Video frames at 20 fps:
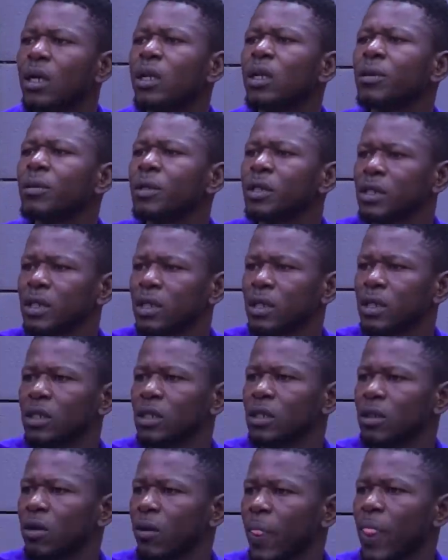no se
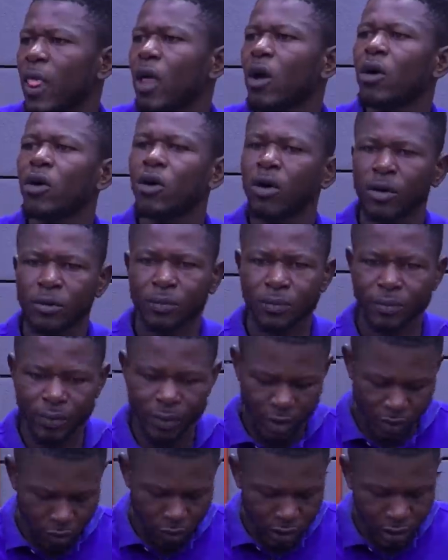ah
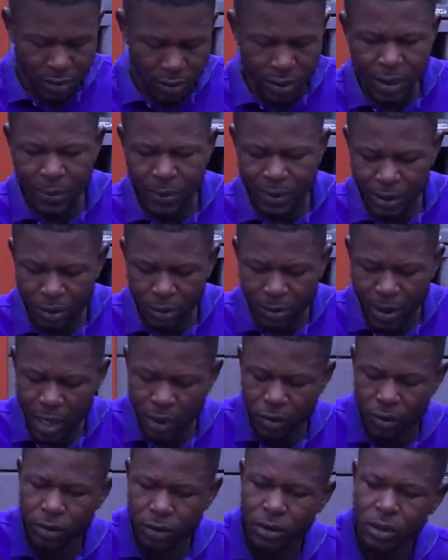de wele pese ba
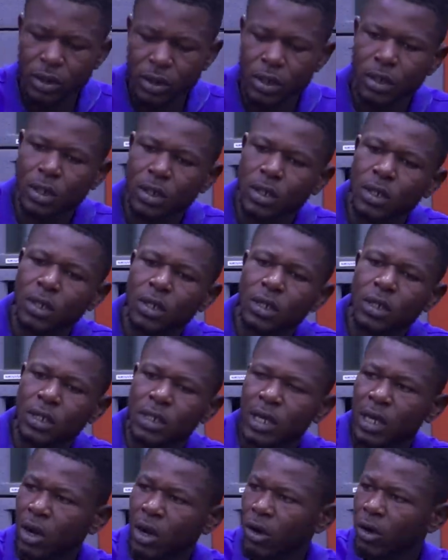no
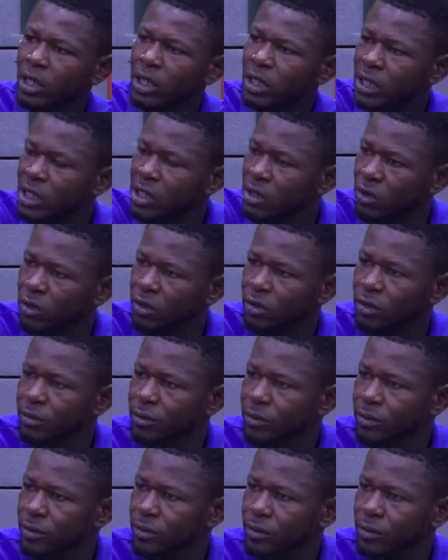ana si no
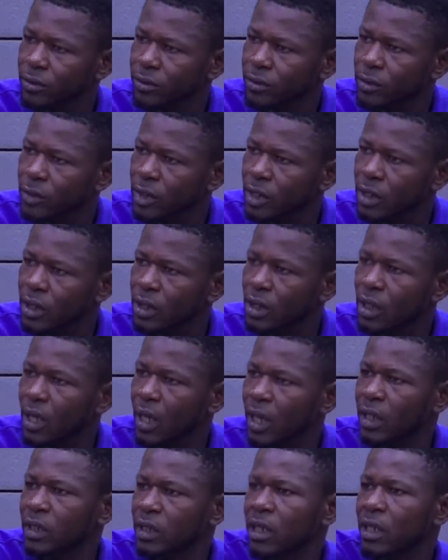
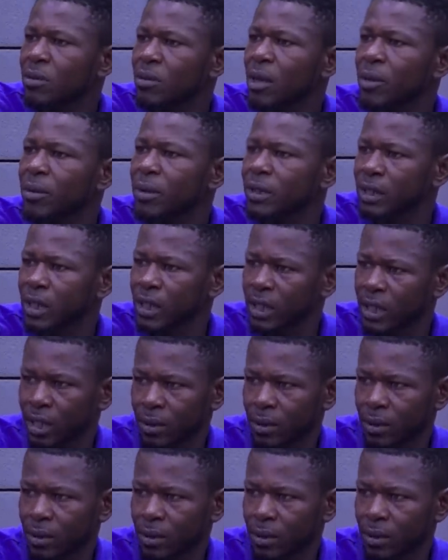enje na ma me ba sa ne